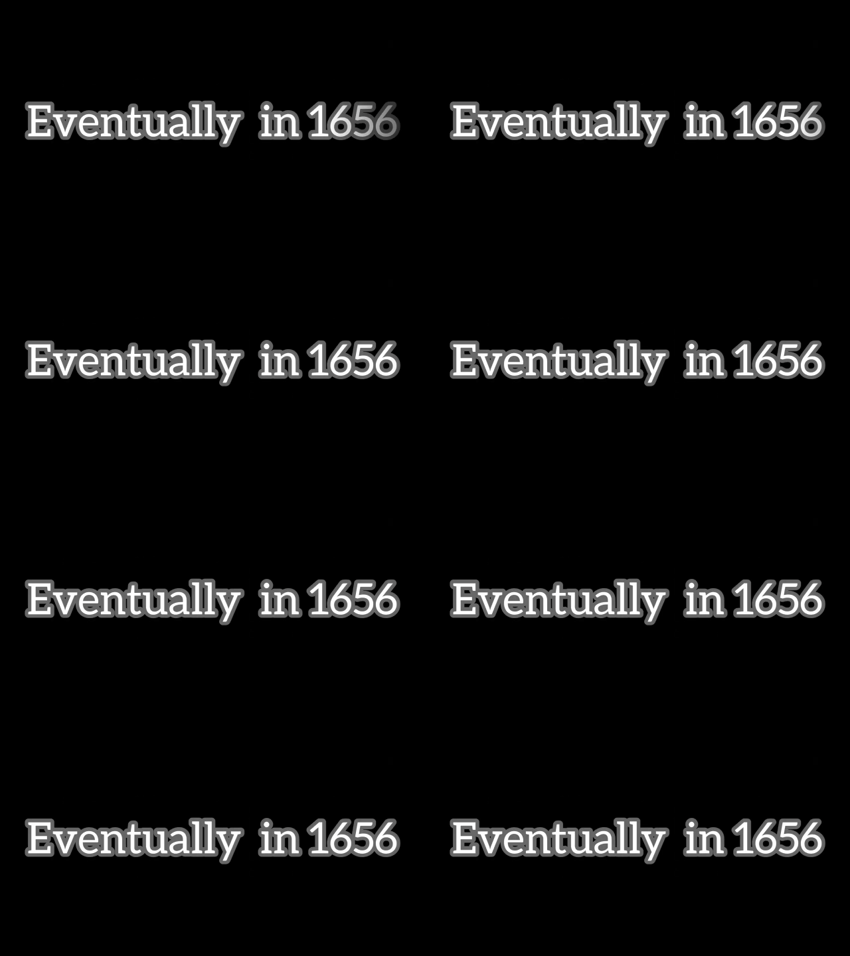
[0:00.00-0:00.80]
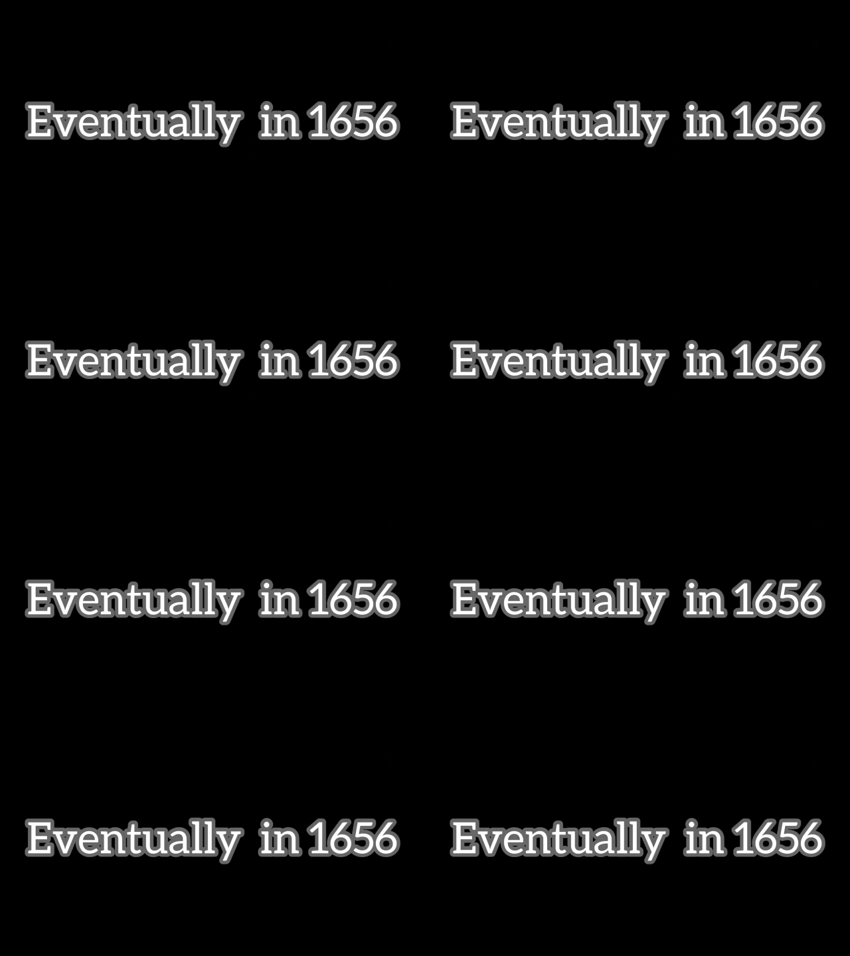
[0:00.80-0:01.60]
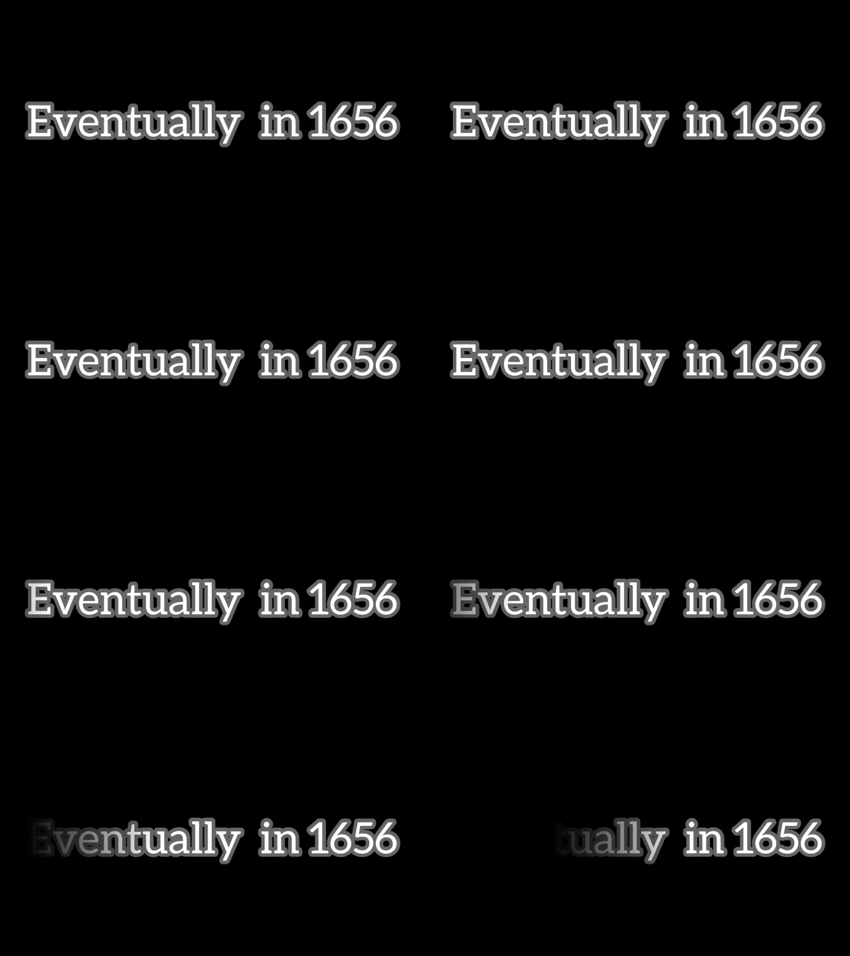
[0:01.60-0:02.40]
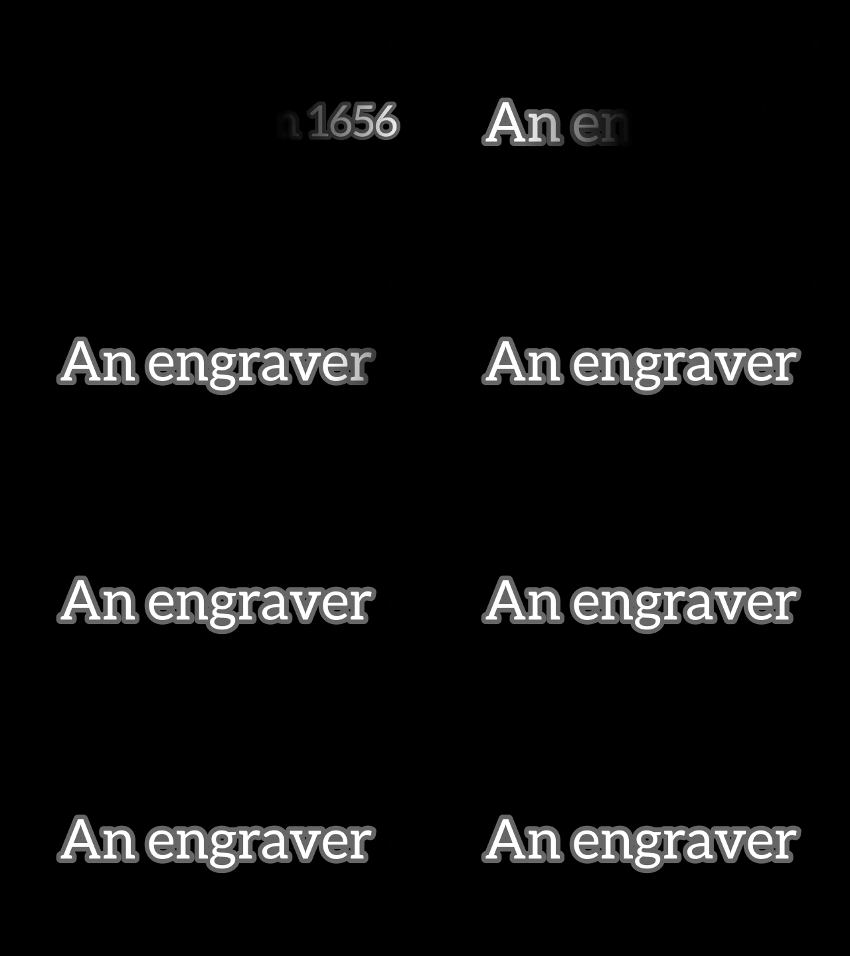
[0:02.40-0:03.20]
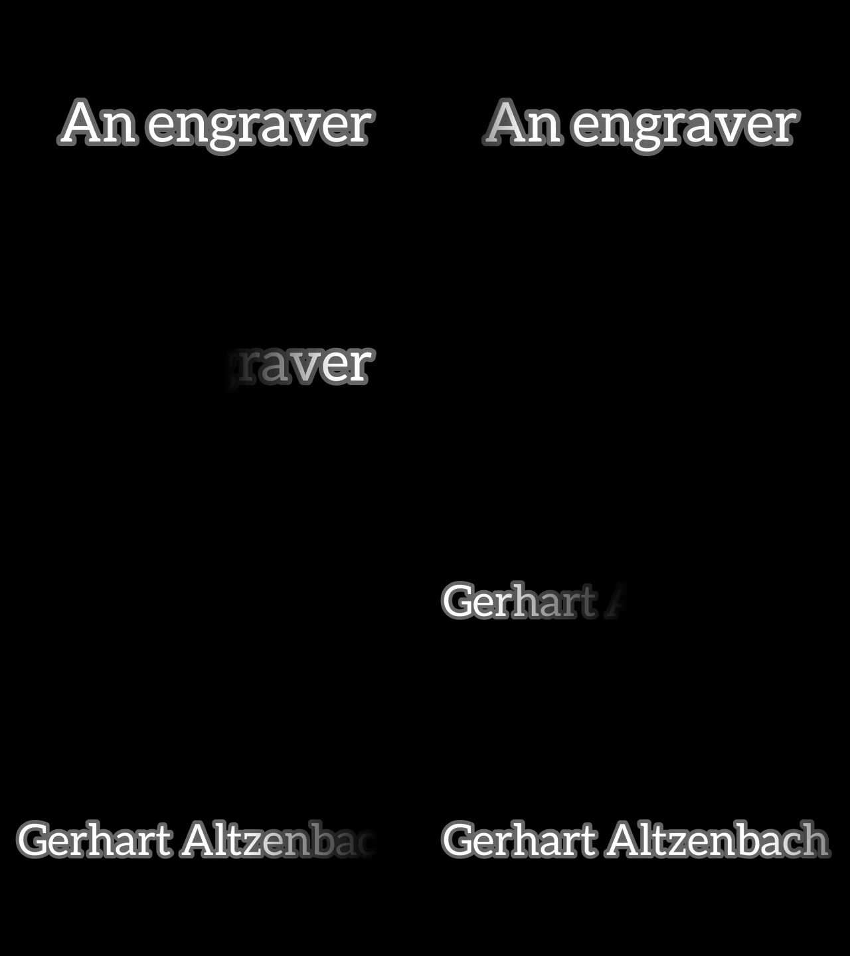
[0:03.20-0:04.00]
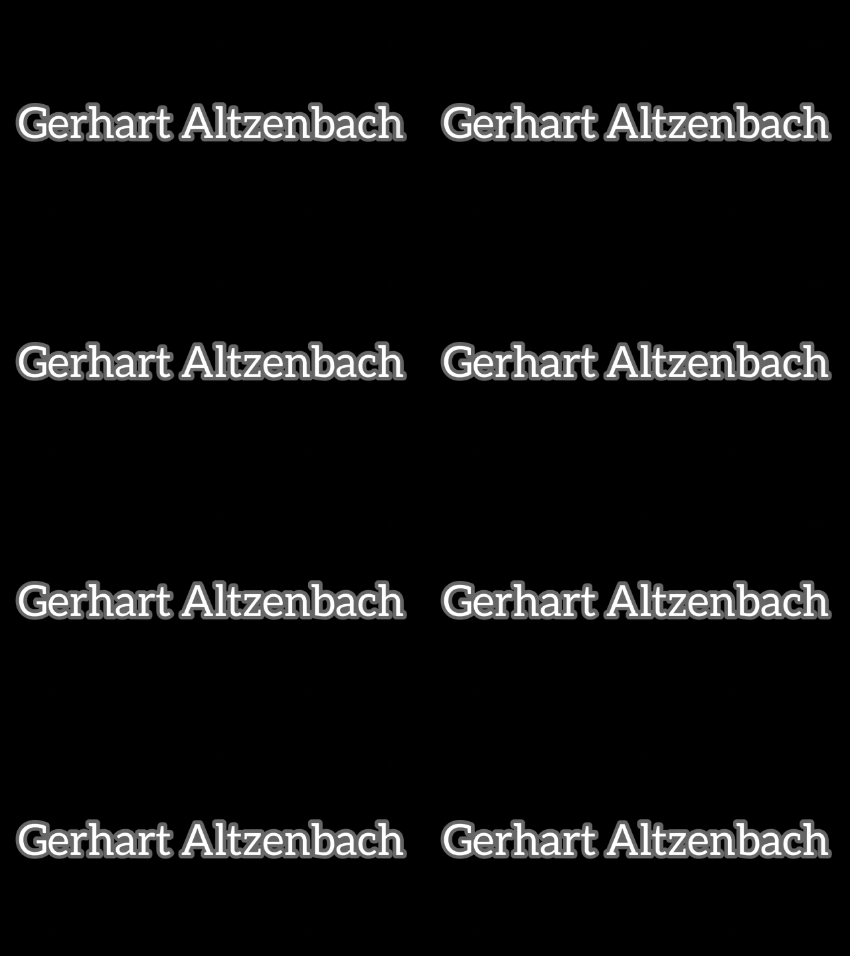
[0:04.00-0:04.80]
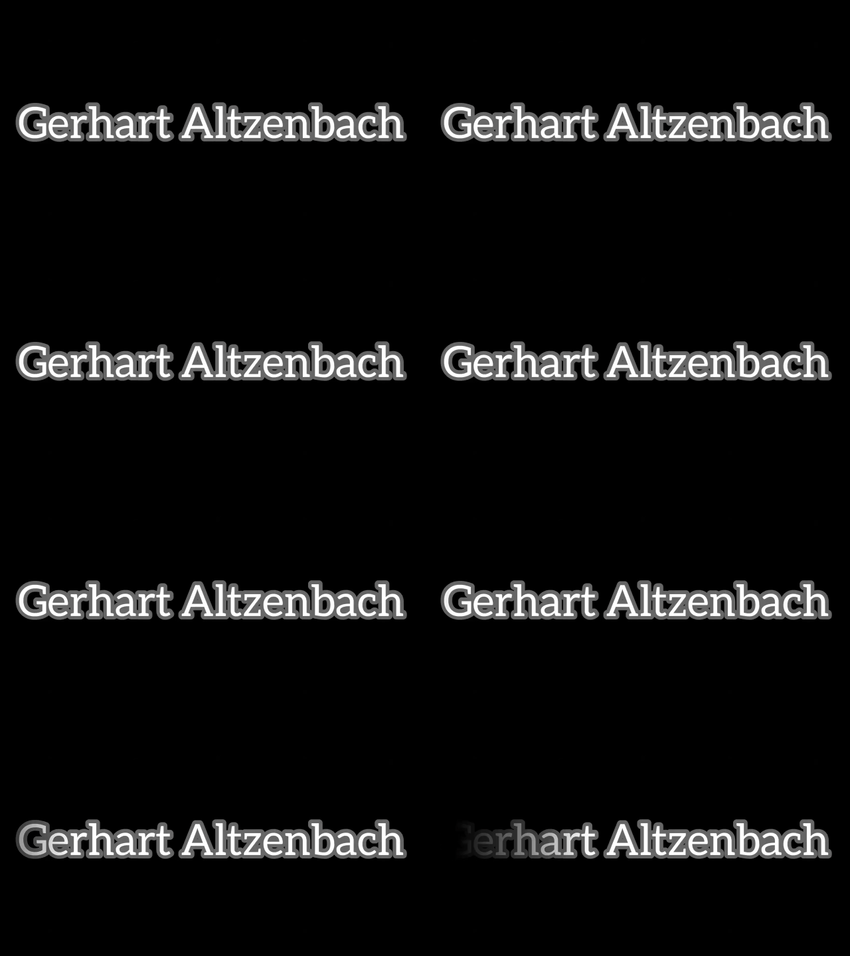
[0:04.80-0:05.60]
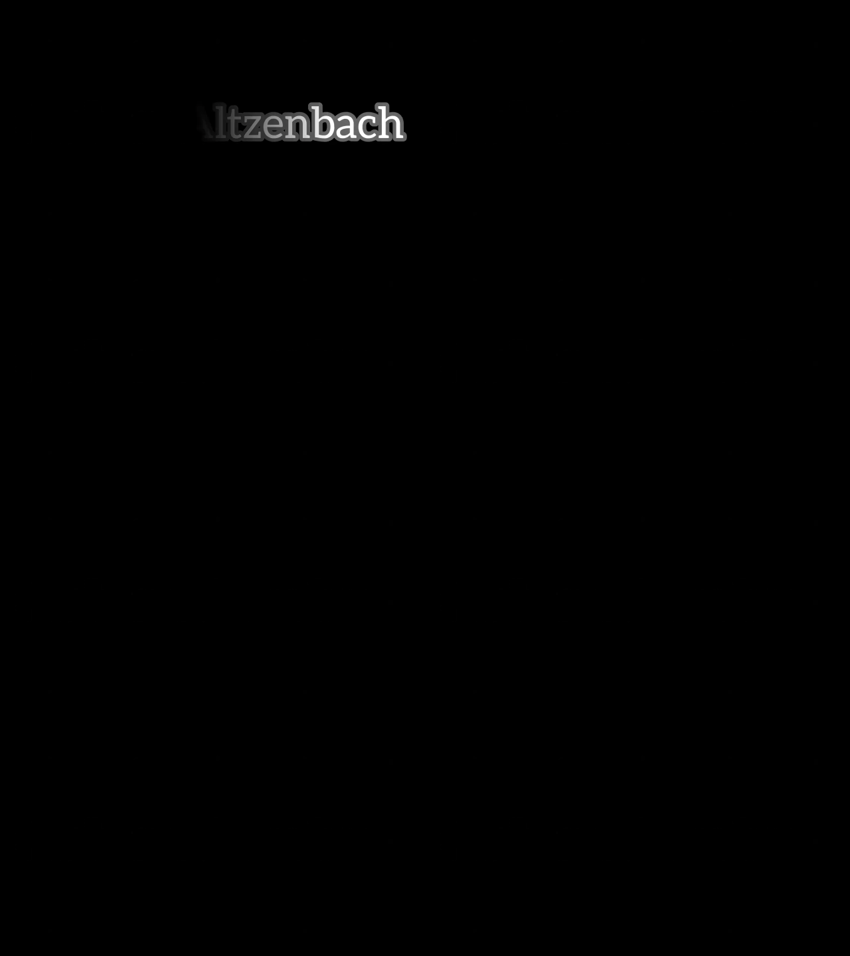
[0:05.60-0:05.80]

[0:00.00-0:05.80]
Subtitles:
Nobody's mouth can be seen.